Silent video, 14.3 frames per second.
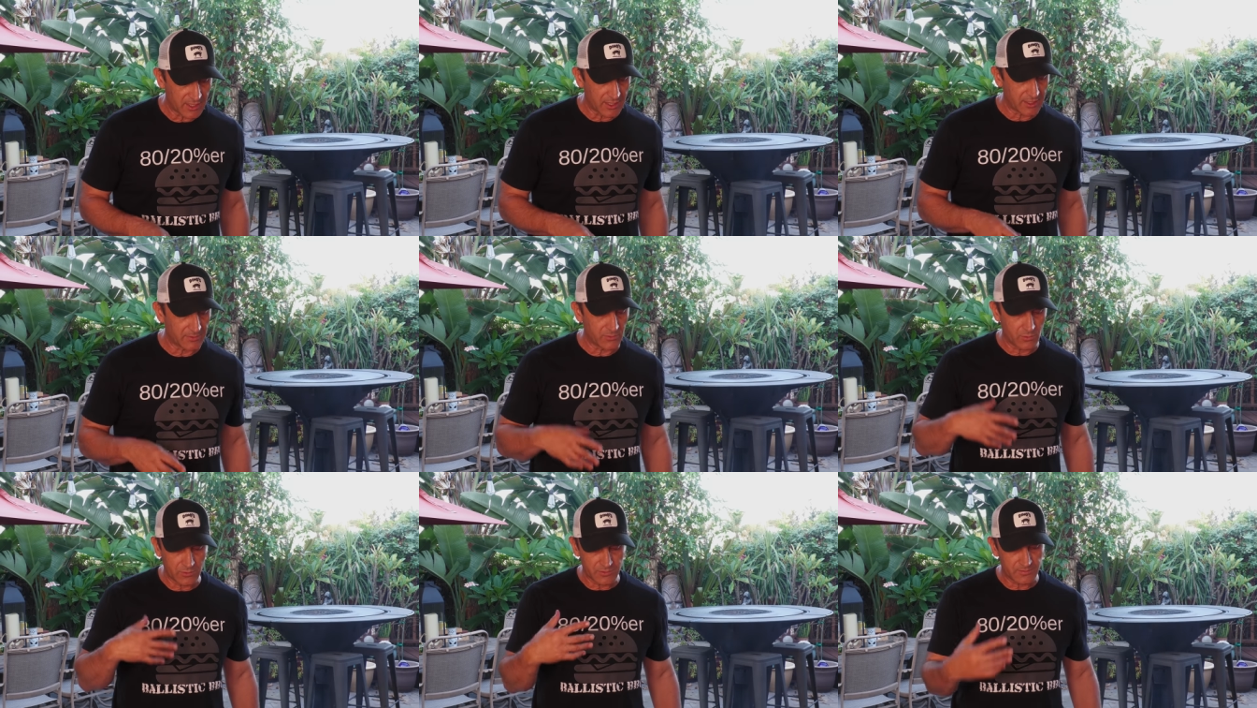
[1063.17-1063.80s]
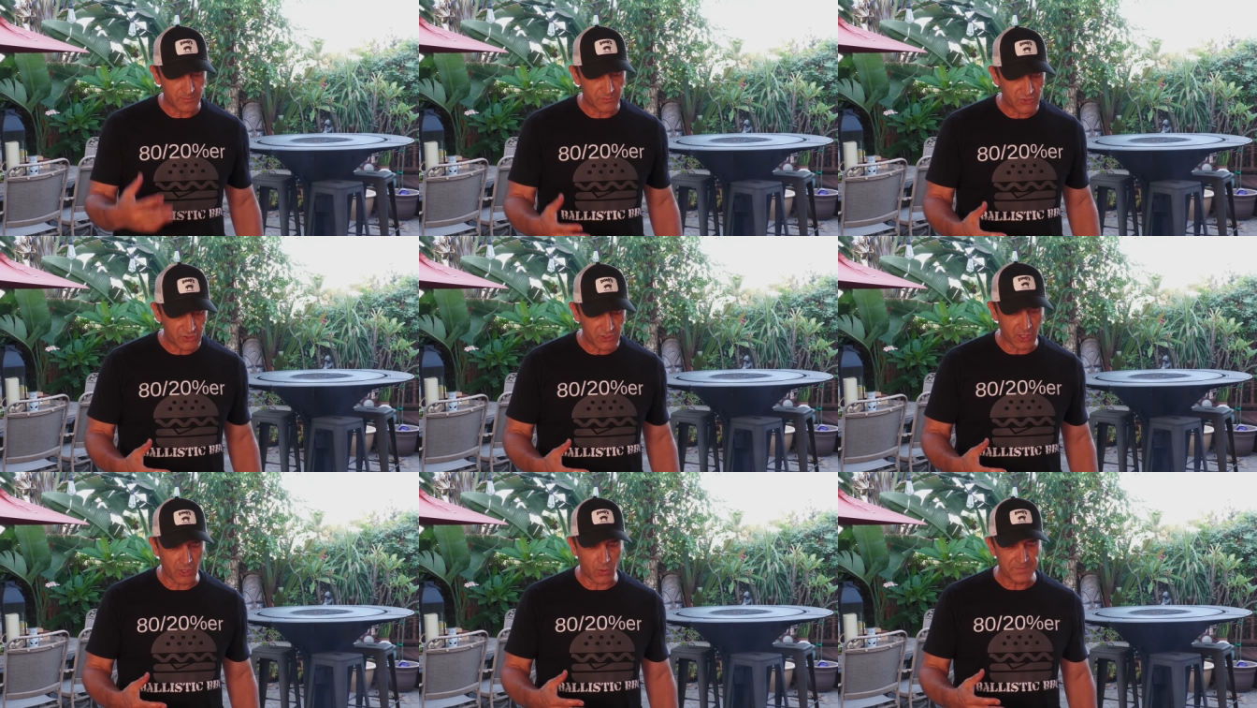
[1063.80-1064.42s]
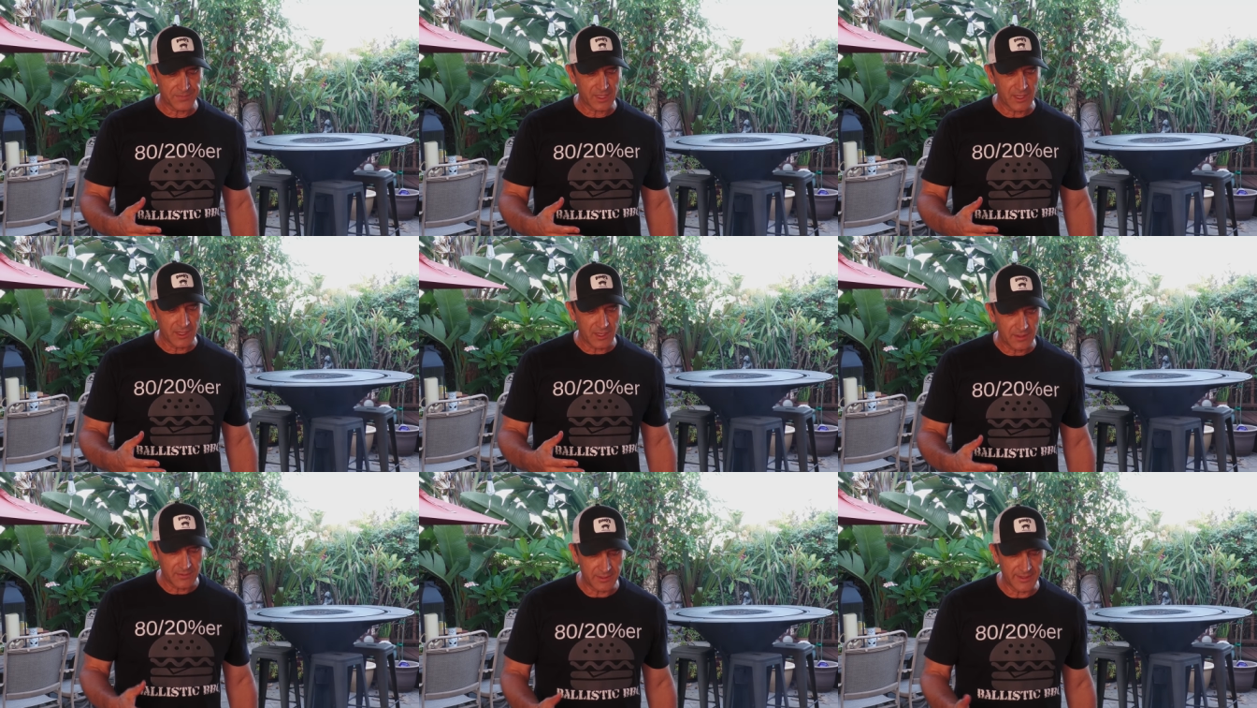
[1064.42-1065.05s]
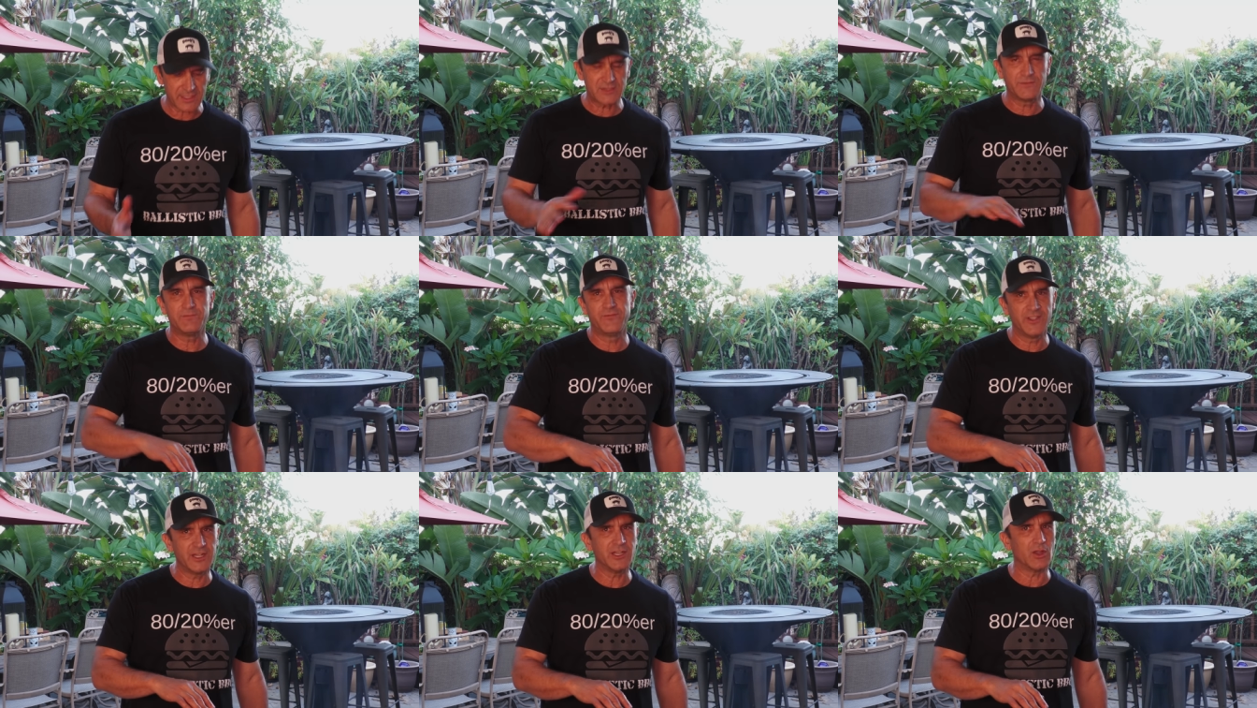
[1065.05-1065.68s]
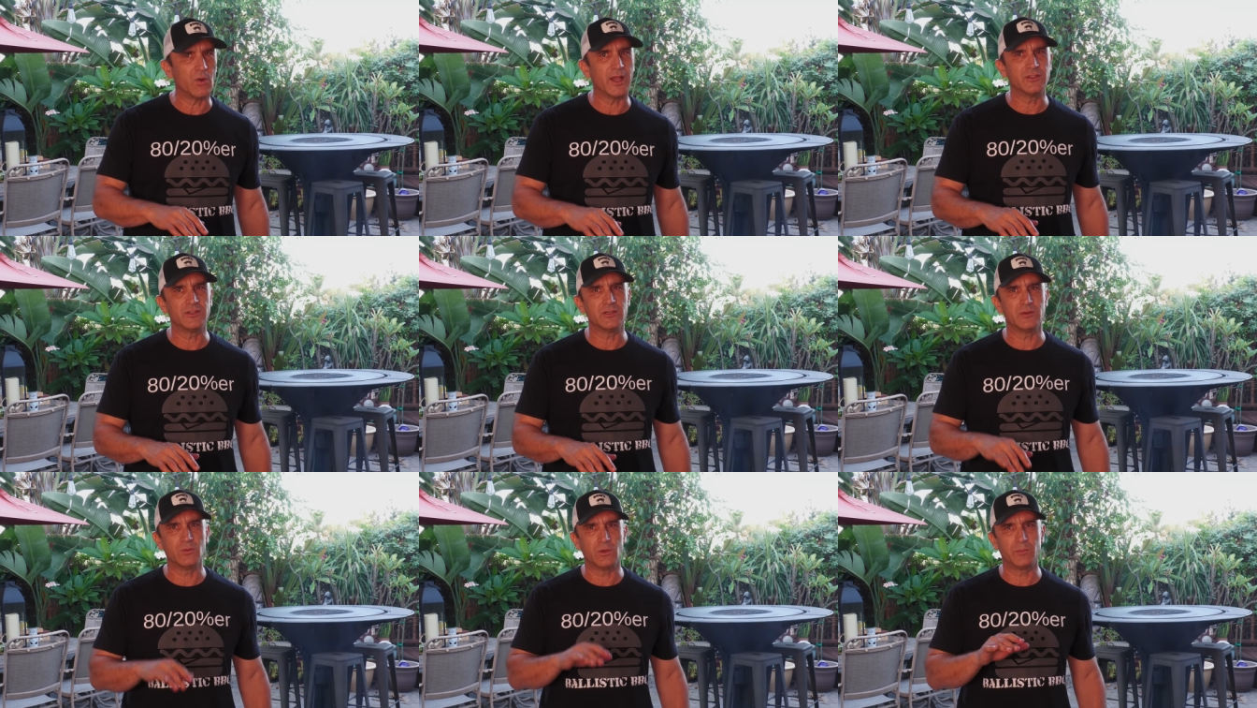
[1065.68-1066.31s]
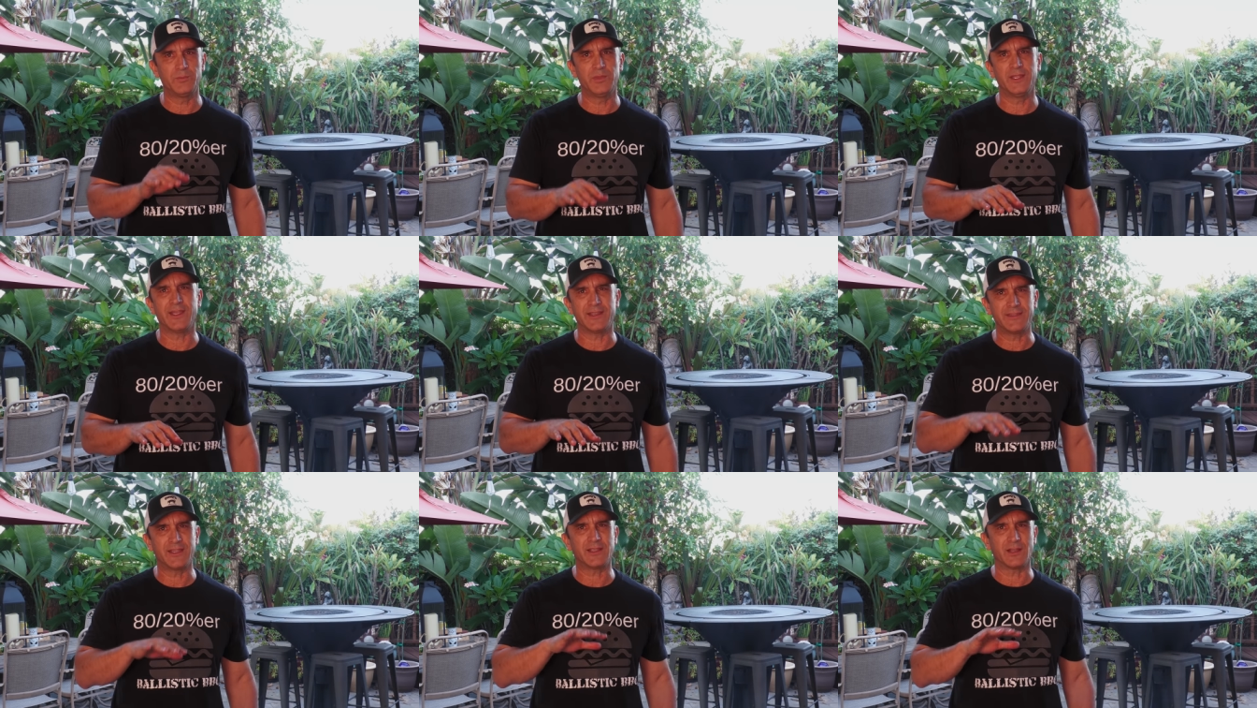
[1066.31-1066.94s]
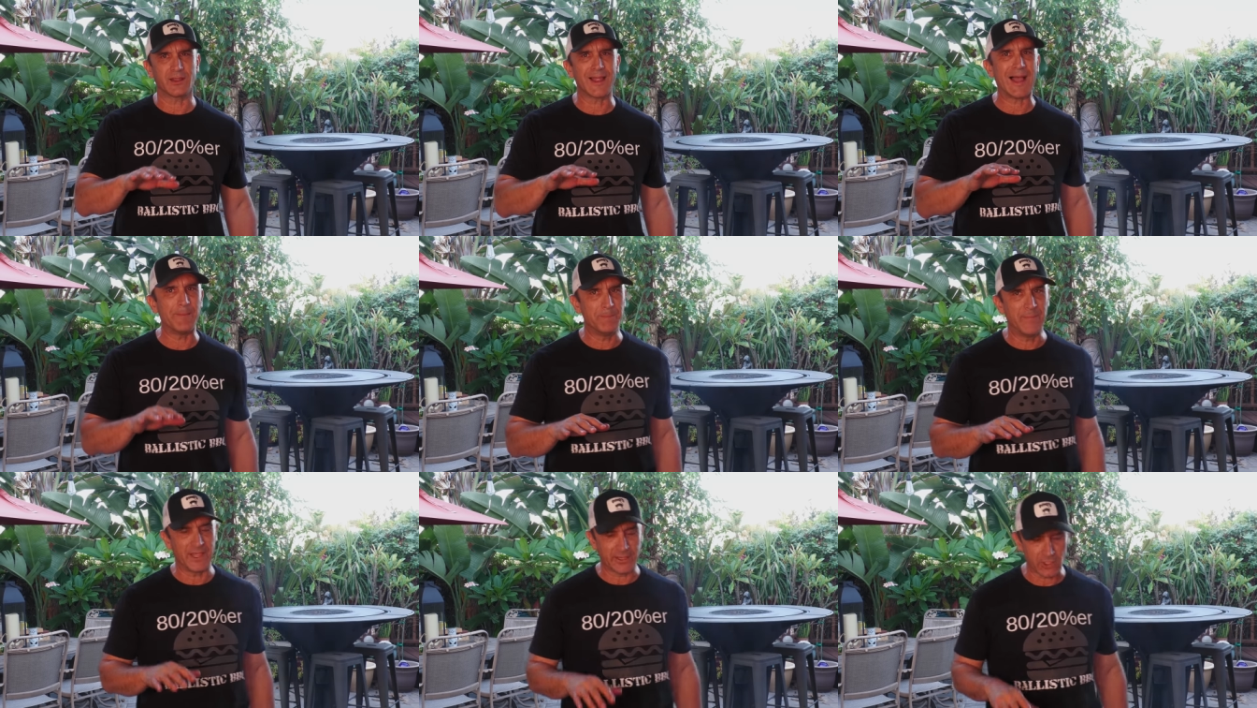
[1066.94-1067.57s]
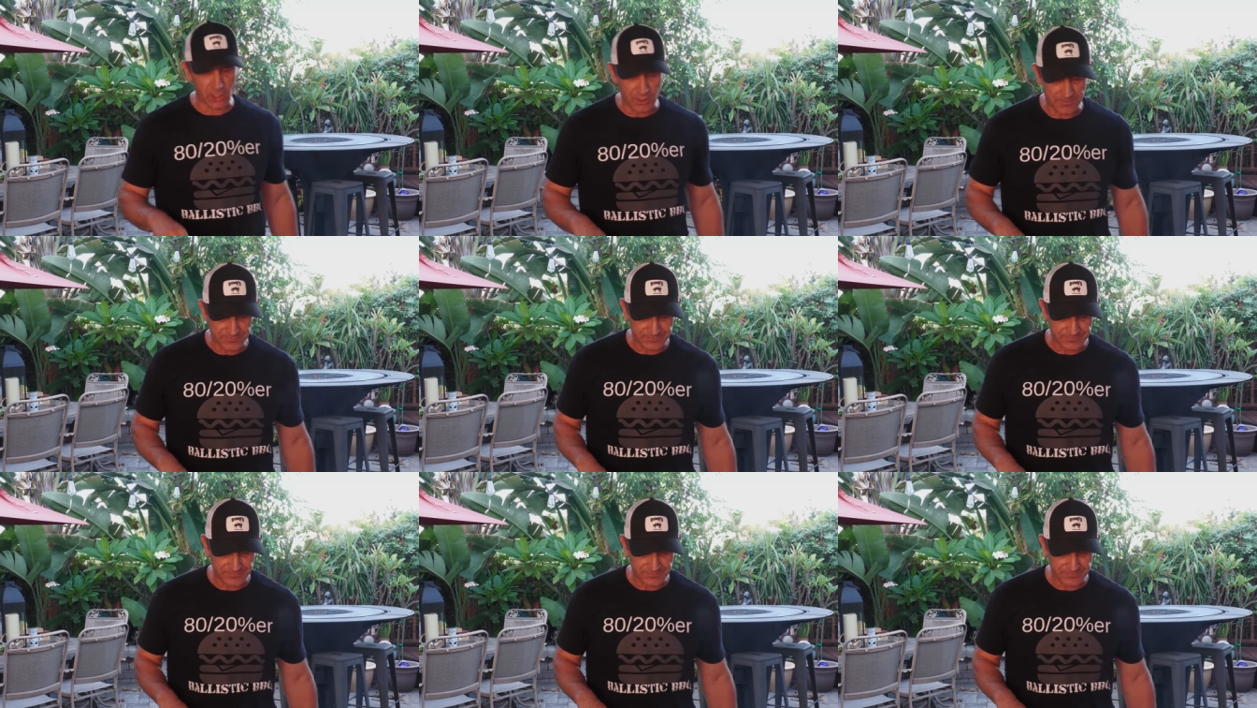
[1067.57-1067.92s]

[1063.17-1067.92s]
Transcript: Um, so the next video I do will be, I think, a lot better.